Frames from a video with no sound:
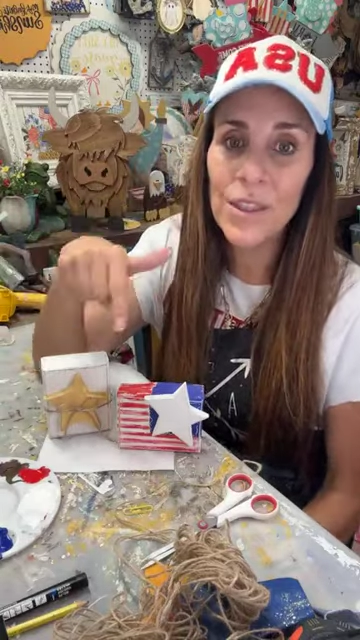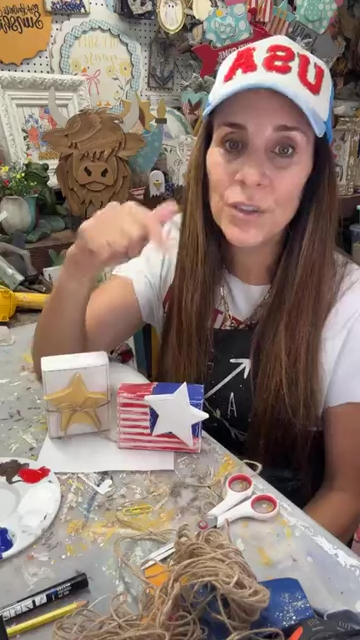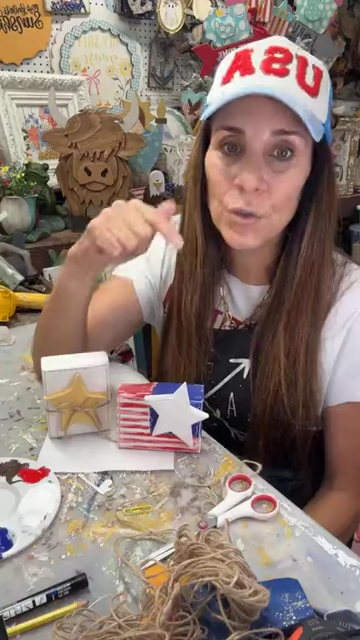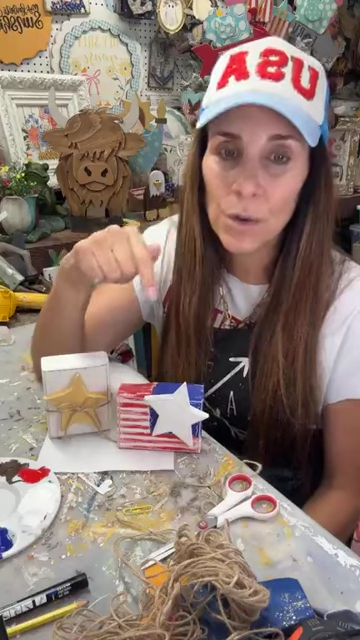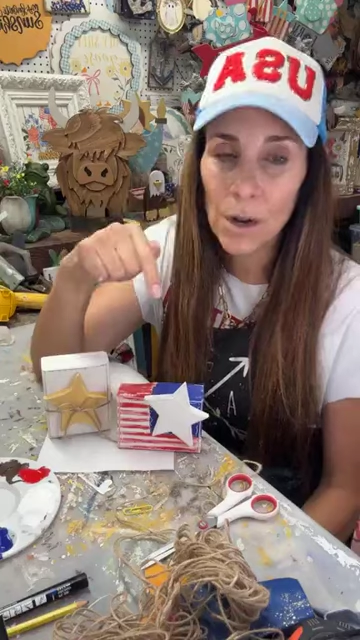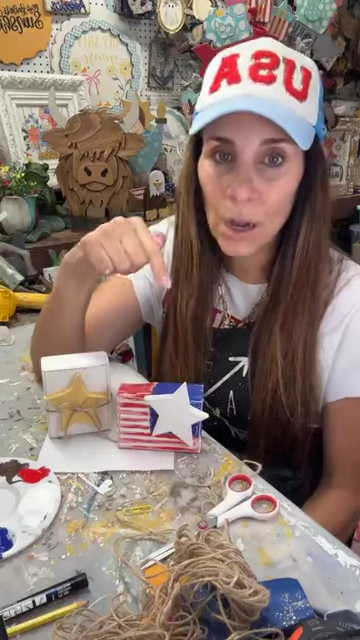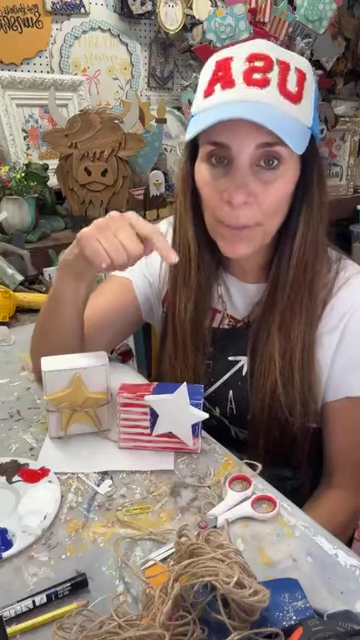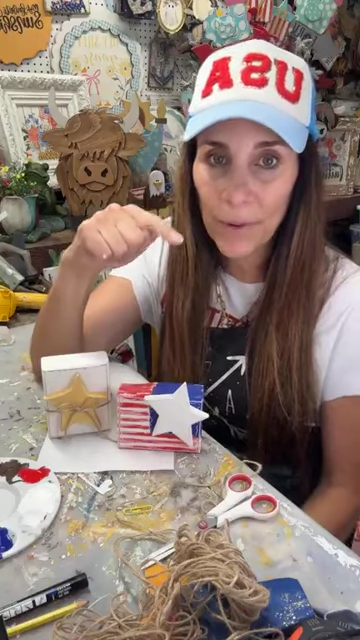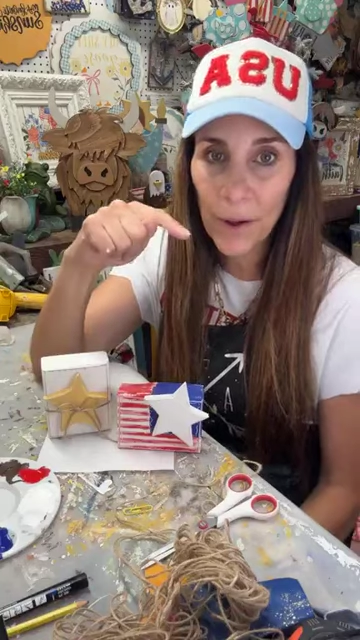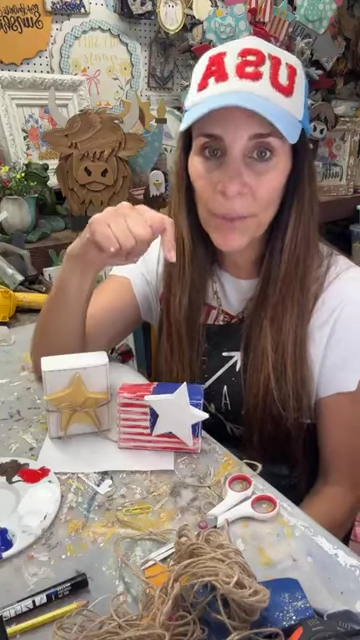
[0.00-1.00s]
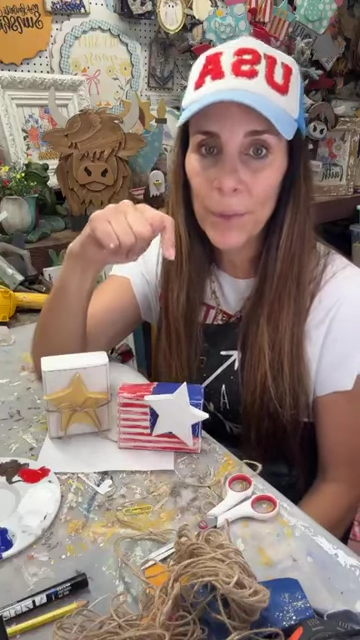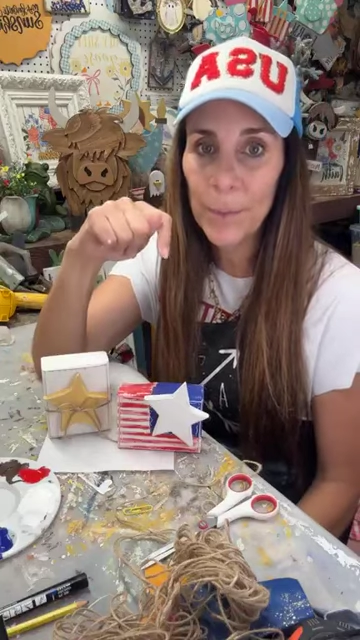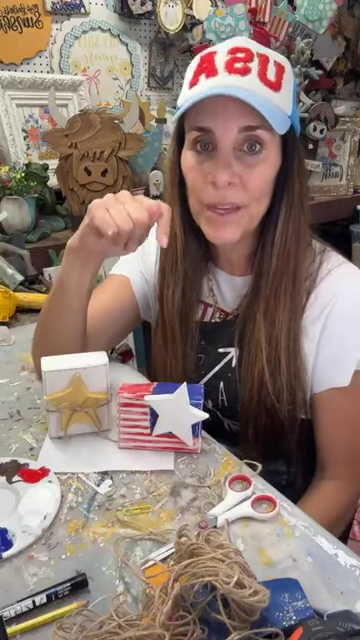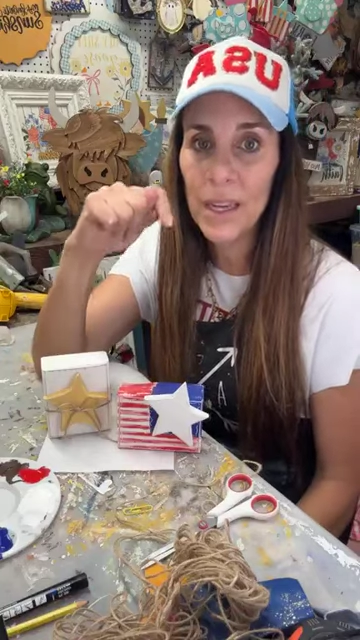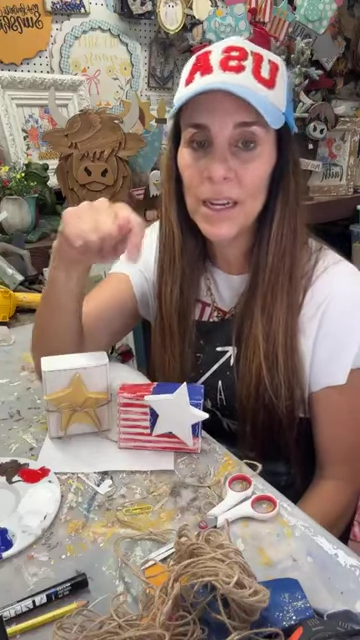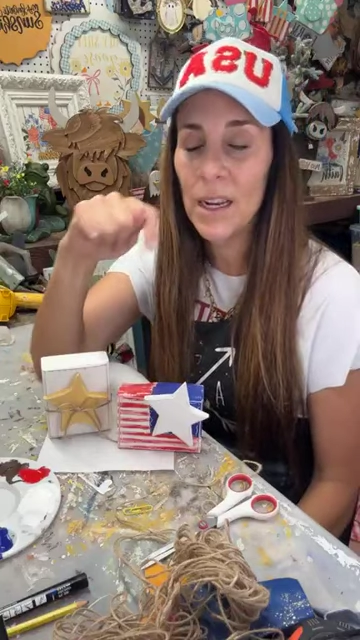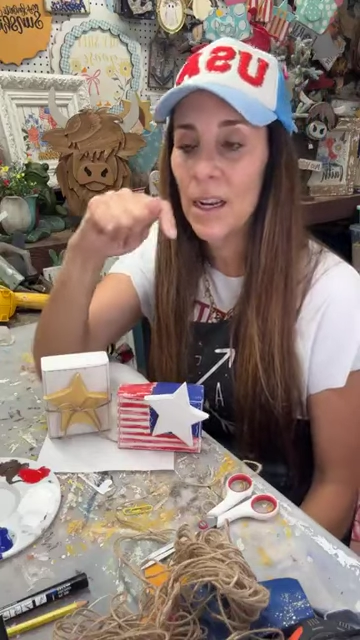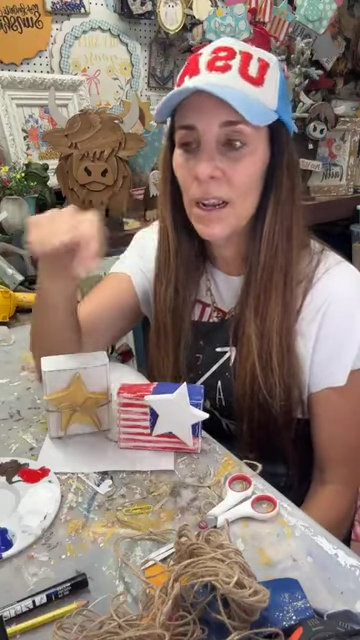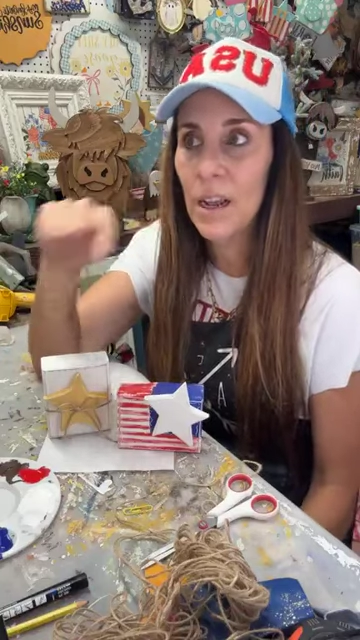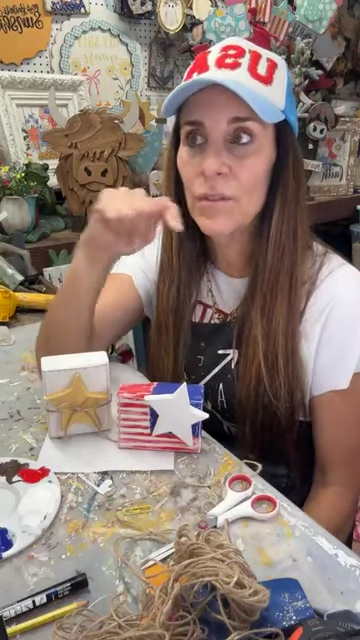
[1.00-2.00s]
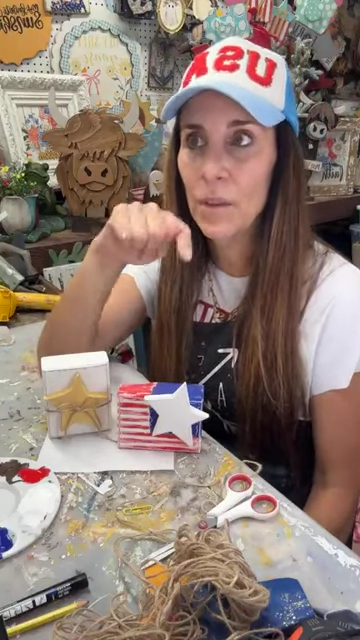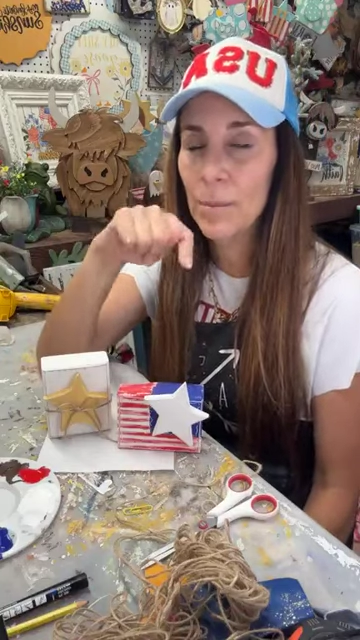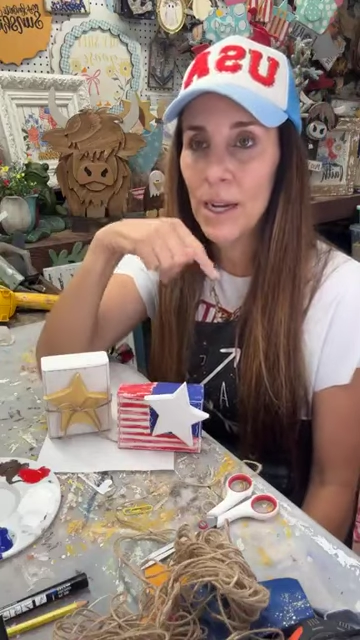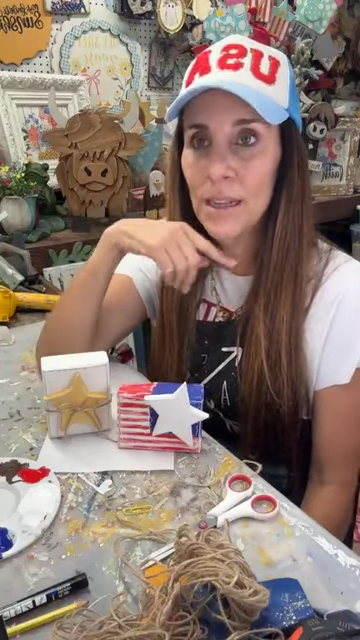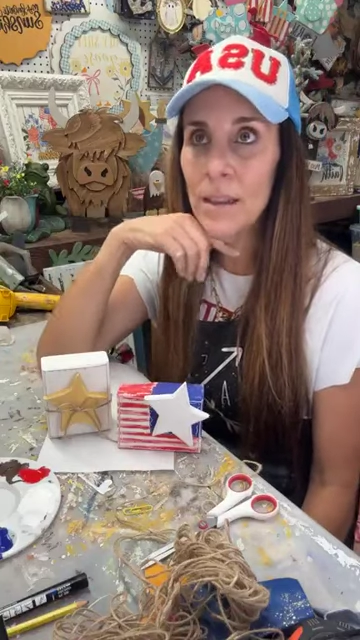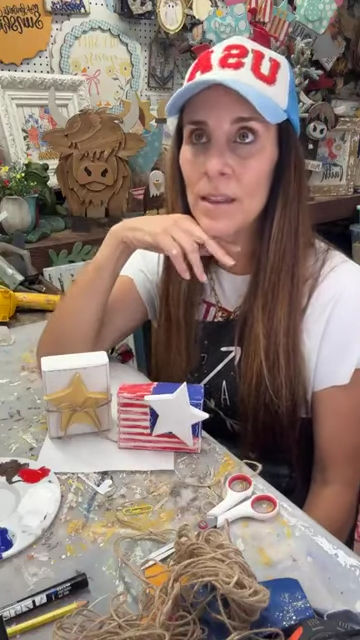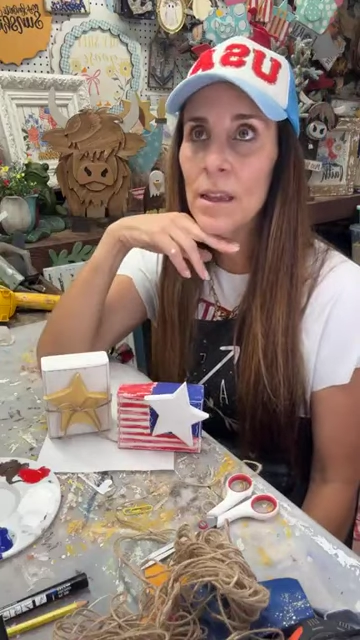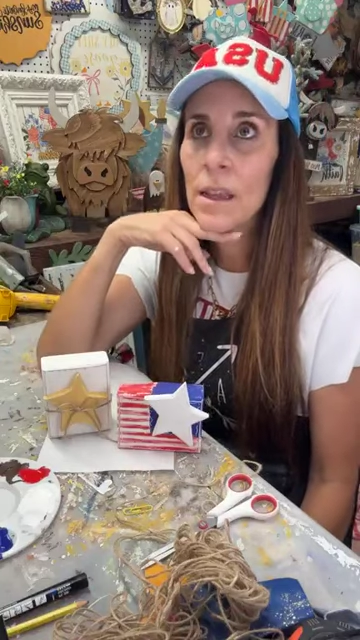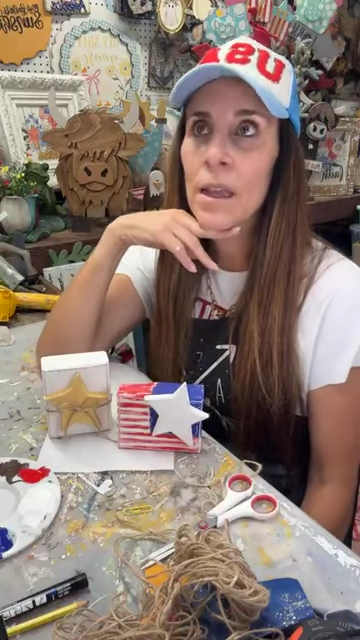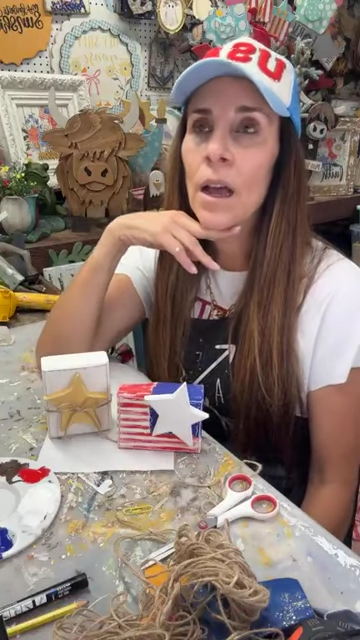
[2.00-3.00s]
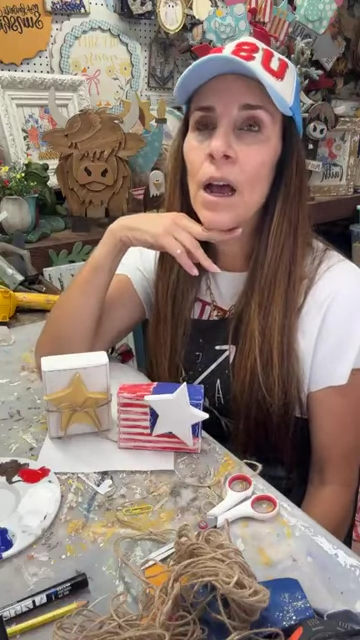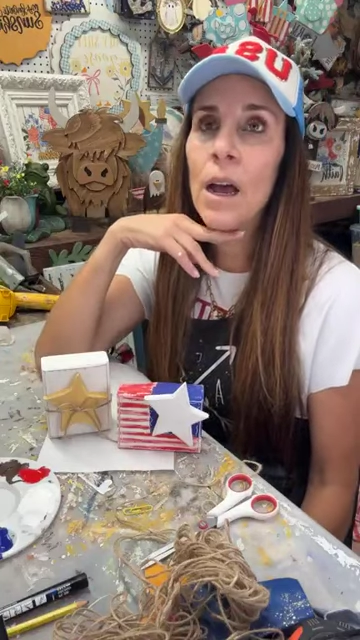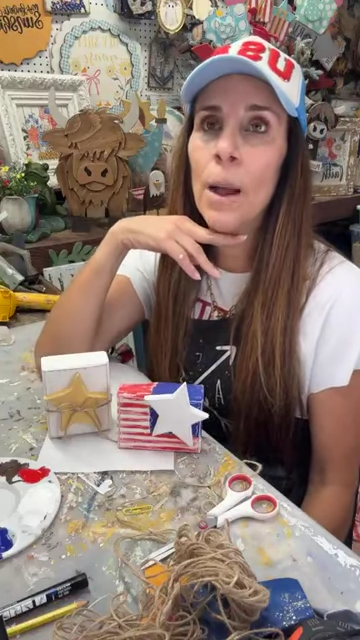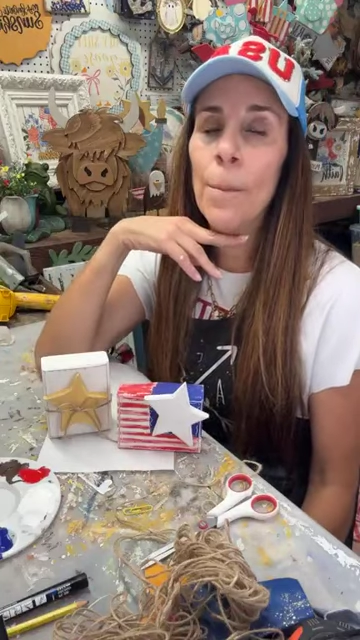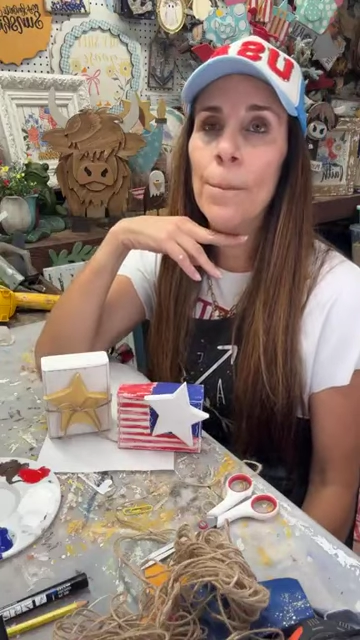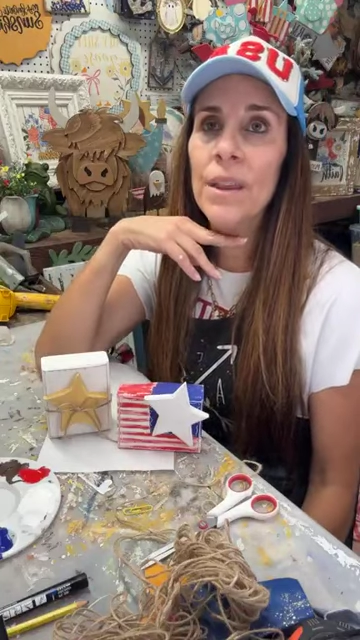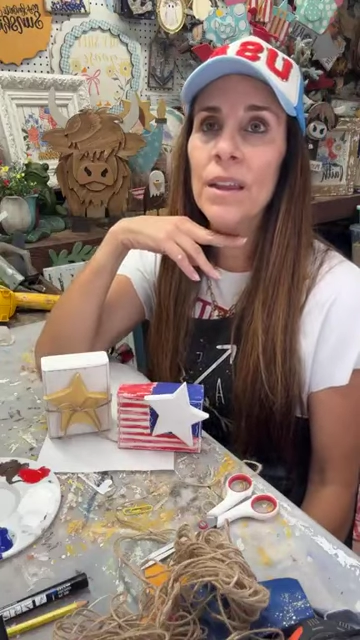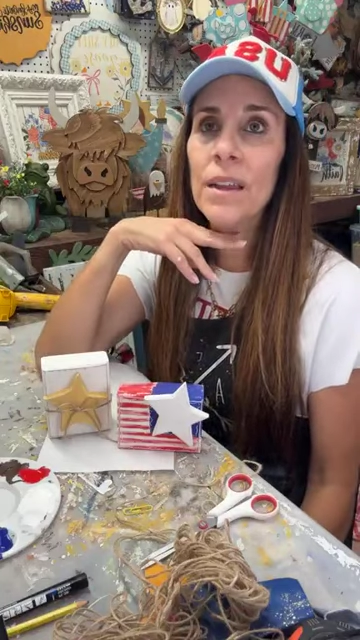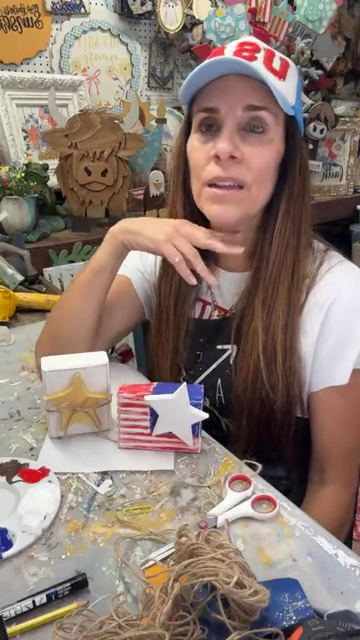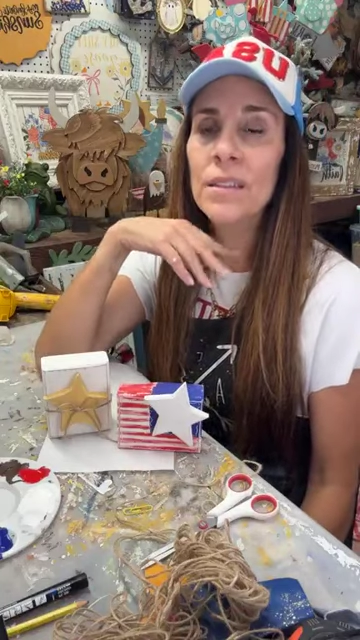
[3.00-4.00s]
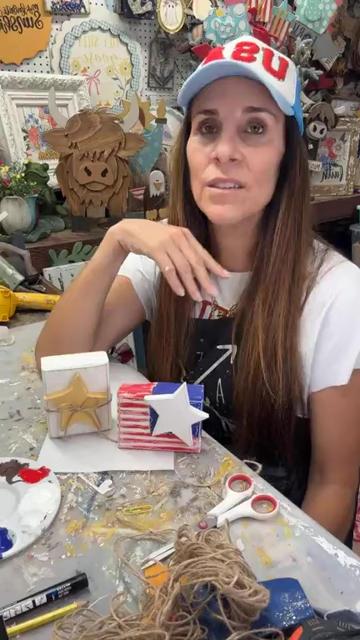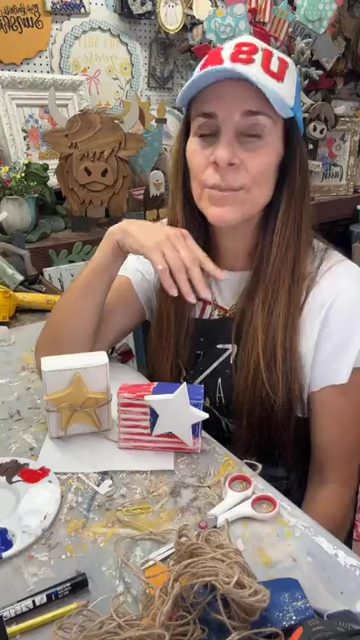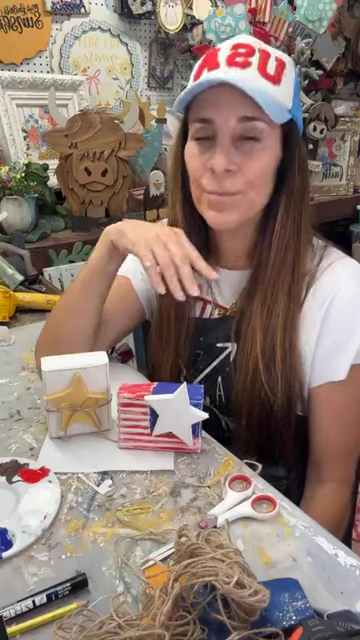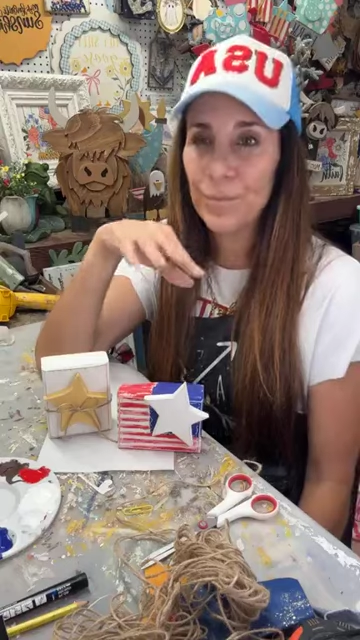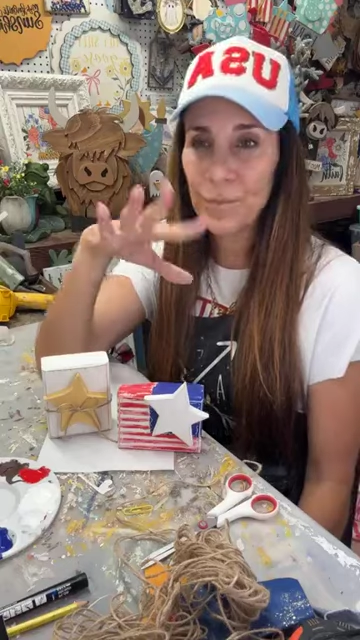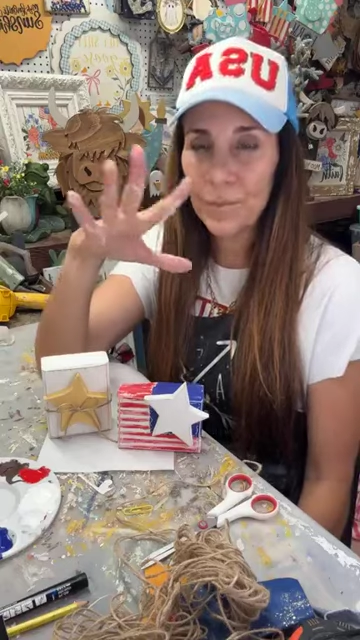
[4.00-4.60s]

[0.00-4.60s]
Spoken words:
the drop on the beginning of the month, because